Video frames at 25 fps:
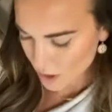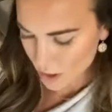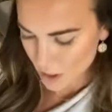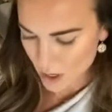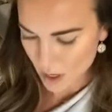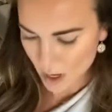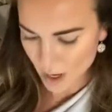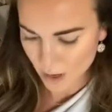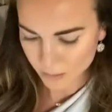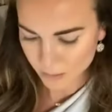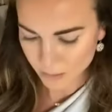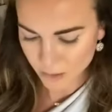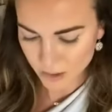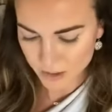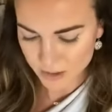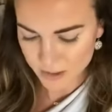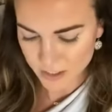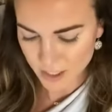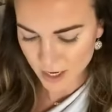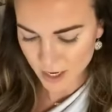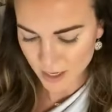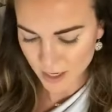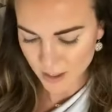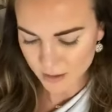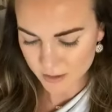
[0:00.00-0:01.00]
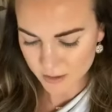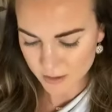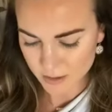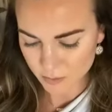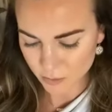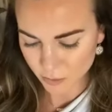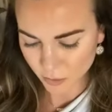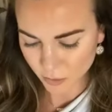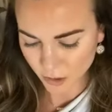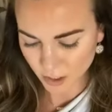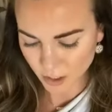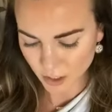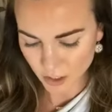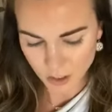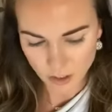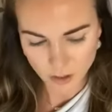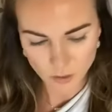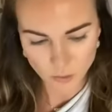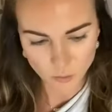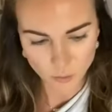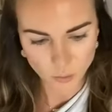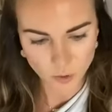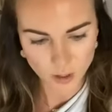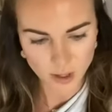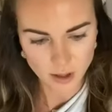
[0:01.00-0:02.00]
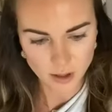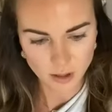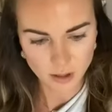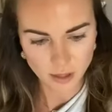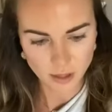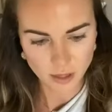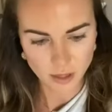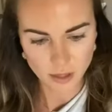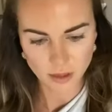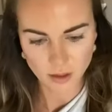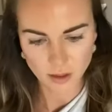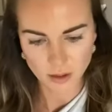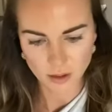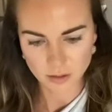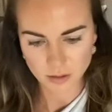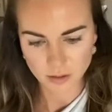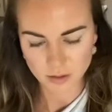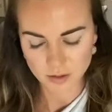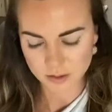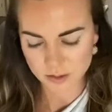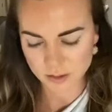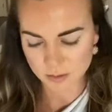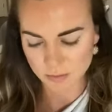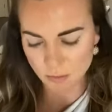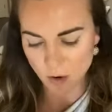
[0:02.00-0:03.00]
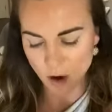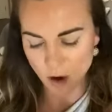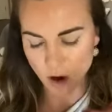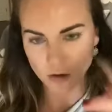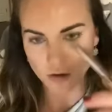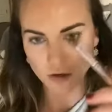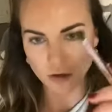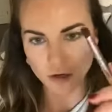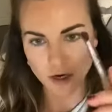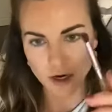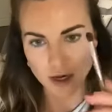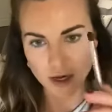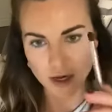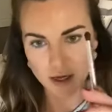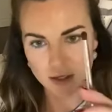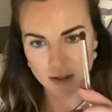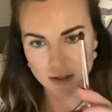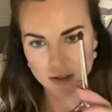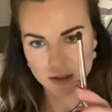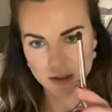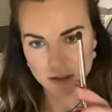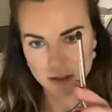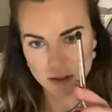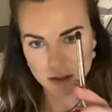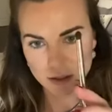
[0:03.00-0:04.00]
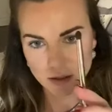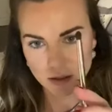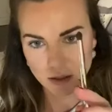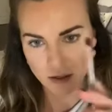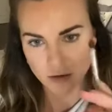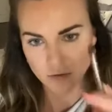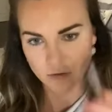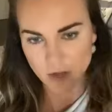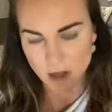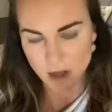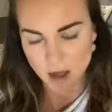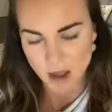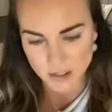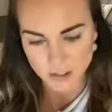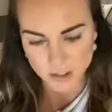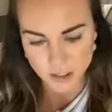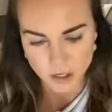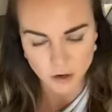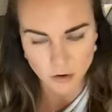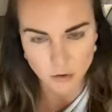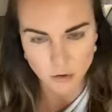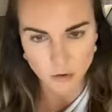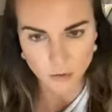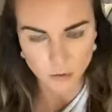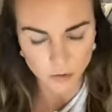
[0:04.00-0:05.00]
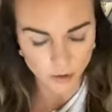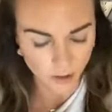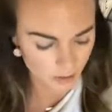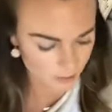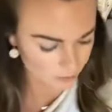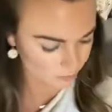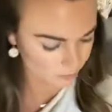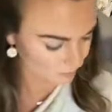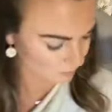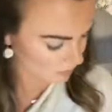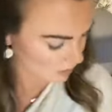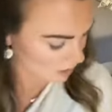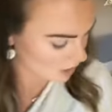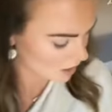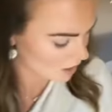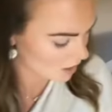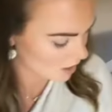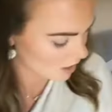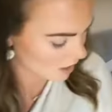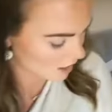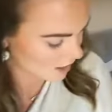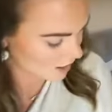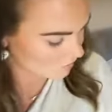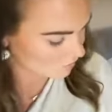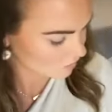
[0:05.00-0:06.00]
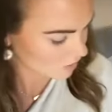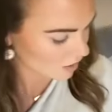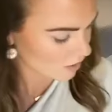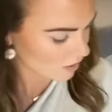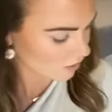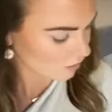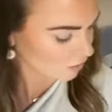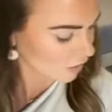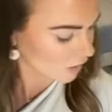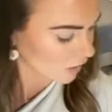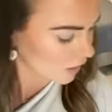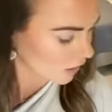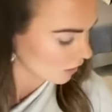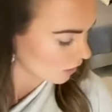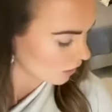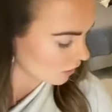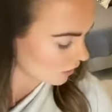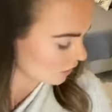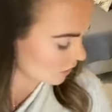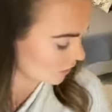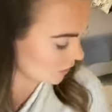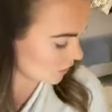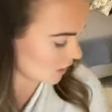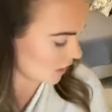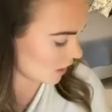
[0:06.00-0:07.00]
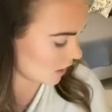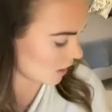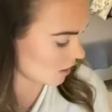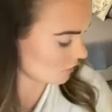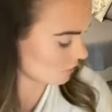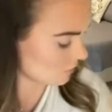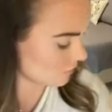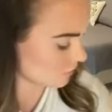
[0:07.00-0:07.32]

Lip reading: I'm gonna take Sabrina with the smaller end of the eyeshadow. Oh, hold on, I have color on here, hang on.